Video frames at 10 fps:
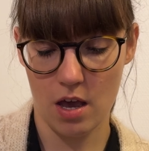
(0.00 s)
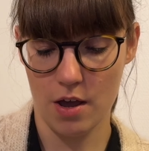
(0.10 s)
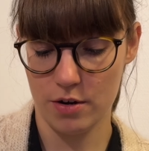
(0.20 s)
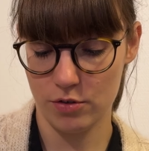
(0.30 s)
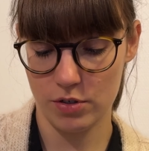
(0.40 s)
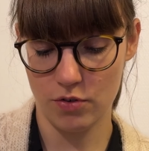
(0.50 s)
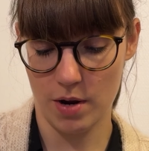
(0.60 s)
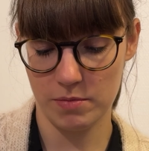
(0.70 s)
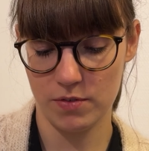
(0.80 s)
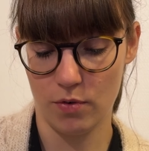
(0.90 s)
100
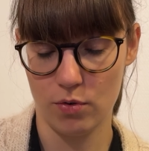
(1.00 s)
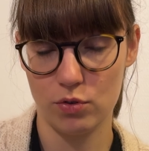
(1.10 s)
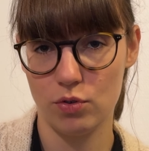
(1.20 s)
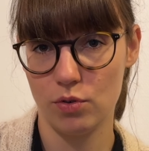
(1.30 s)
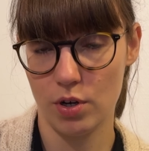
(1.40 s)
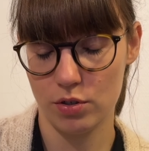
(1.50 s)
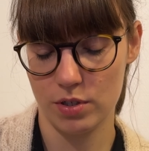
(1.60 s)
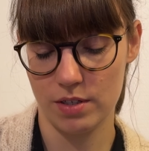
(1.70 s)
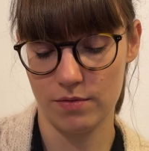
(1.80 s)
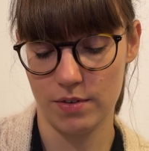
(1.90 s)
grams for
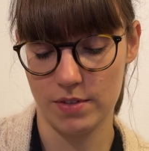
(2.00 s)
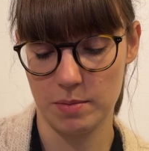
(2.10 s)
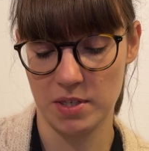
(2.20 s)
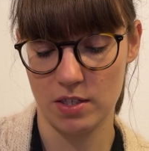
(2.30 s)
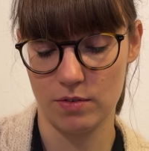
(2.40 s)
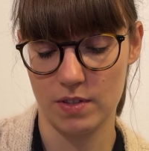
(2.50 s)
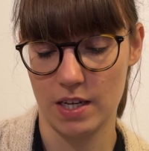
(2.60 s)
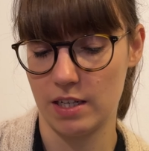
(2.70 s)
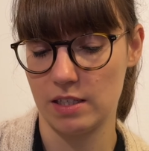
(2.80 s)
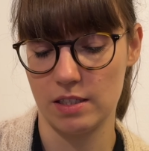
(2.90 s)
250 meters,
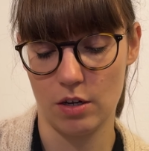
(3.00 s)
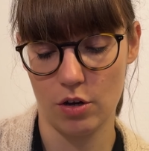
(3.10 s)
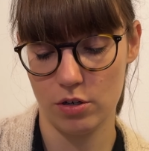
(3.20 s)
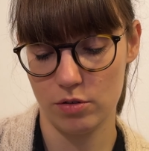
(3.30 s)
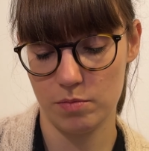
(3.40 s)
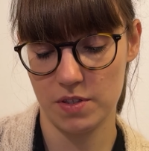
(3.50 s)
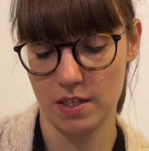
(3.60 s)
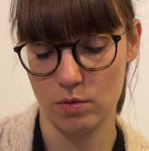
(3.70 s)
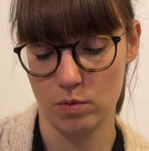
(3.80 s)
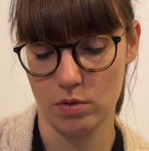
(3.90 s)
and it is
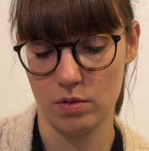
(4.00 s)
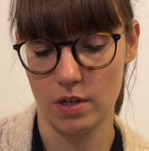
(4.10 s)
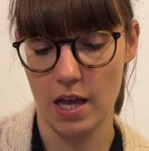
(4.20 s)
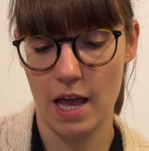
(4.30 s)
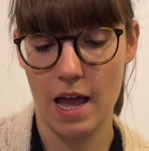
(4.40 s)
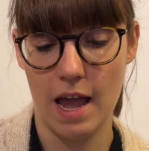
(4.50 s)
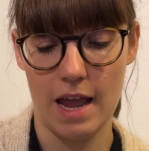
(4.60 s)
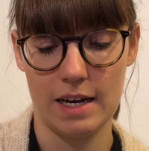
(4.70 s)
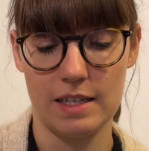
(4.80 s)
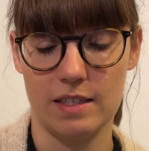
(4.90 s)
100% wool,
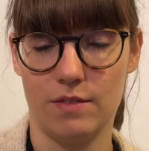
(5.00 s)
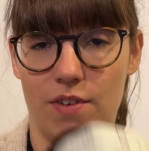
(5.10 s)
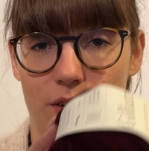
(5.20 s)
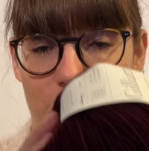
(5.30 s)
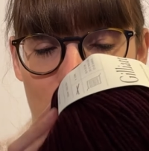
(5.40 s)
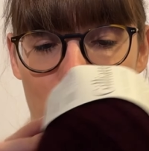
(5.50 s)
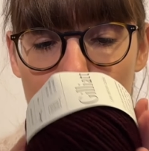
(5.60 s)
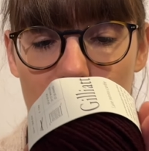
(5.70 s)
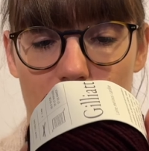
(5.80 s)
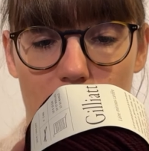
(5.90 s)
and it is very
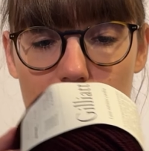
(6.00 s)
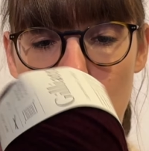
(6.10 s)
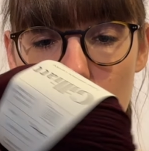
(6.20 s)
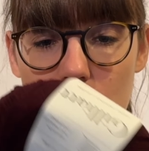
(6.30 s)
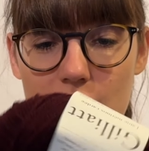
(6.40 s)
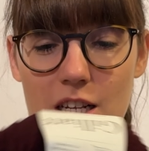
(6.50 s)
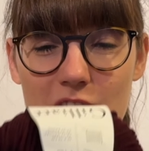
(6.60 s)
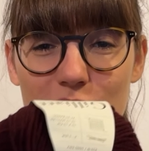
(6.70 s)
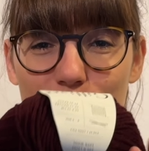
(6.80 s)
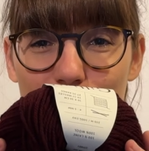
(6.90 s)
squishy, and it
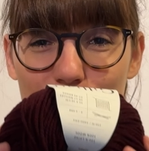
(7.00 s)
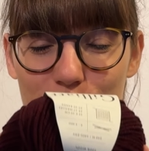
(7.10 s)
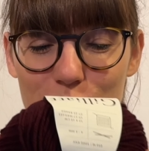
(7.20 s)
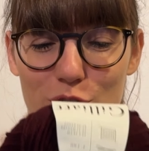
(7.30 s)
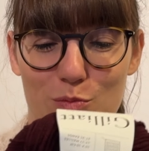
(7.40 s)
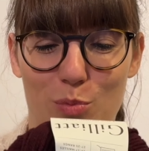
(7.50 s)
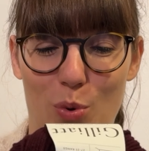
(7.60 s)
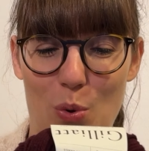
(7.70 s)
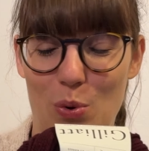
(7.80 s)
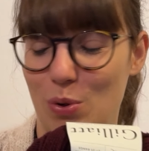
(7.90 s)
is a huge
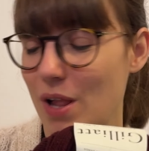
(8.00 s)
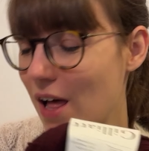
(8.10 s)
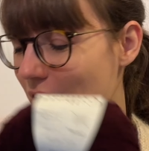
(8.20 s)
ball.